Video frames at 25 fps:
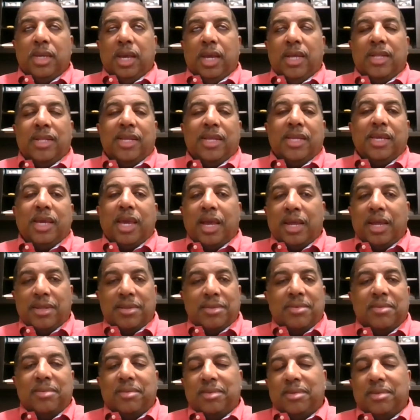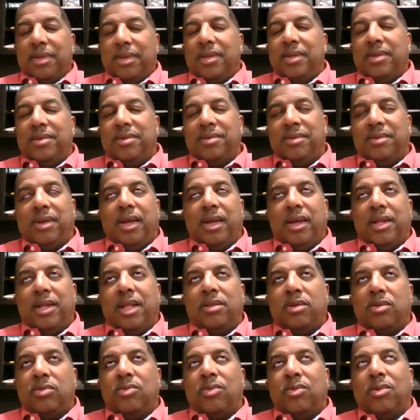and again, and I
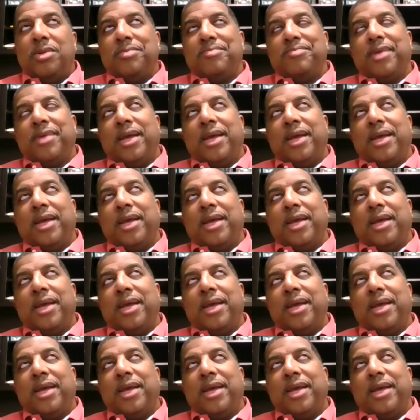don't